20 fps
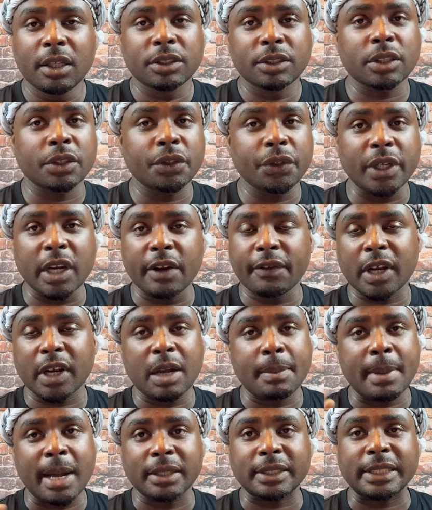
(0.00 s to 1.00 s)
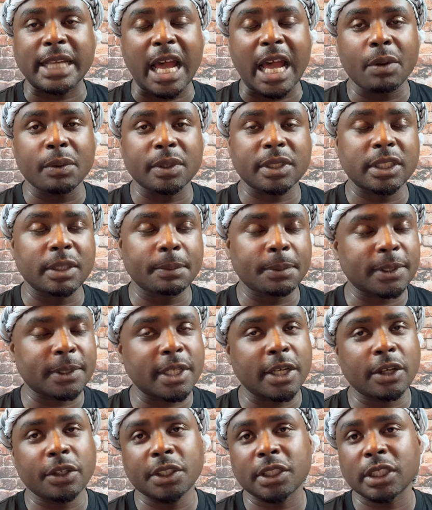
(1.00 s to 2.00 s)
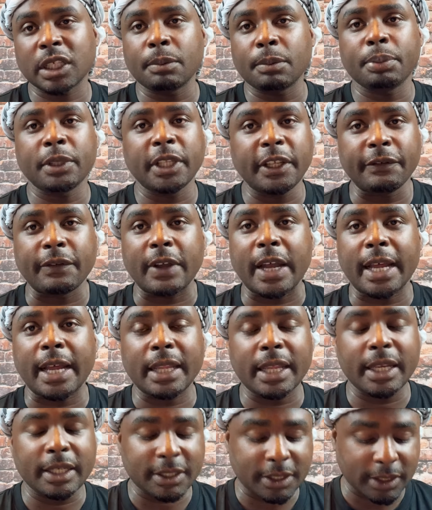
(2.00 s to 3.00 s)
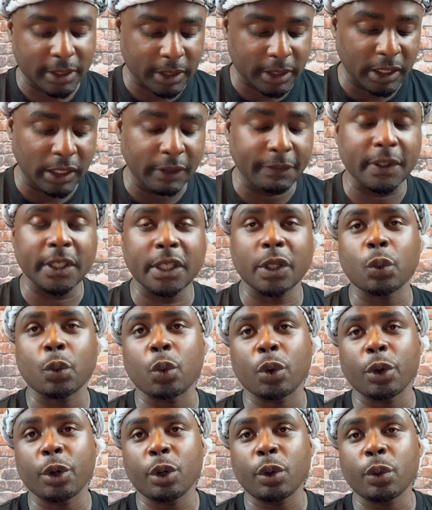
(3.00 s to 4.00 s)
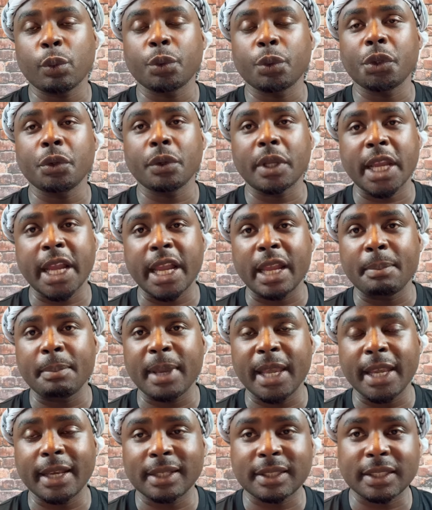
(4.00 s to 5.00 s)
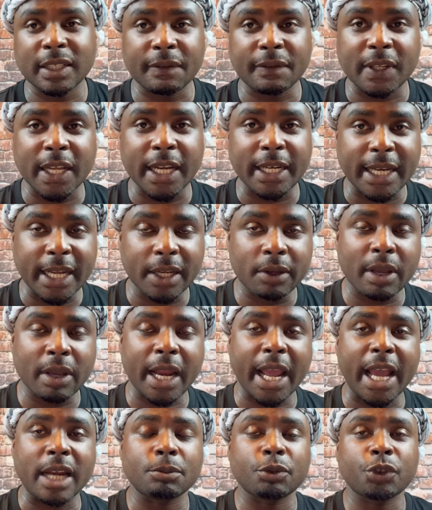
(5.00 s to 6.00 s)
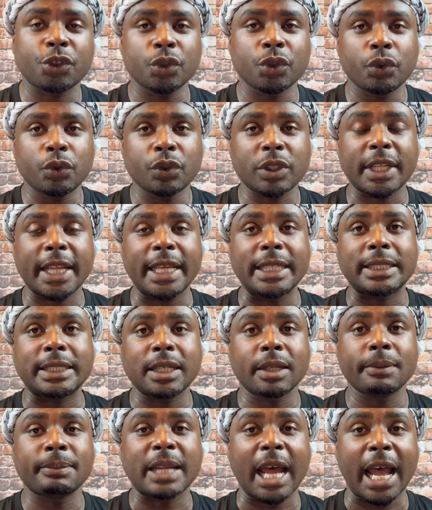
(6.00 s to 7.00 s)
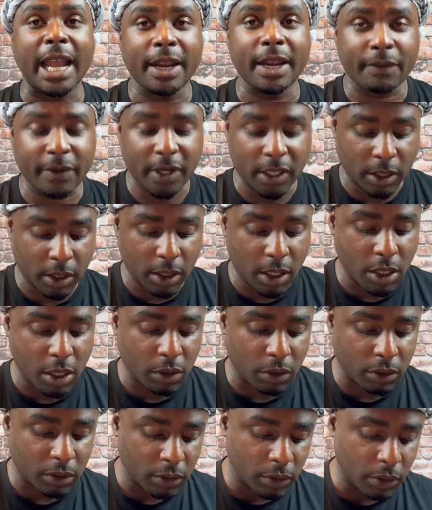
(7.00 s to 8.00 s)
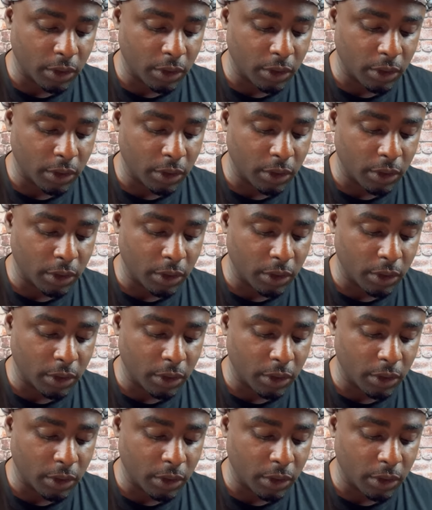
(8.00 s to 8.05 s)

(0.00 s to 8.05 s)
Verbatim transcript: So you never come outside with slippers on. It's a complete violation. Even in the world, when you gang banging and stuff like that, you gotta have them shoes laced up tight, ready to go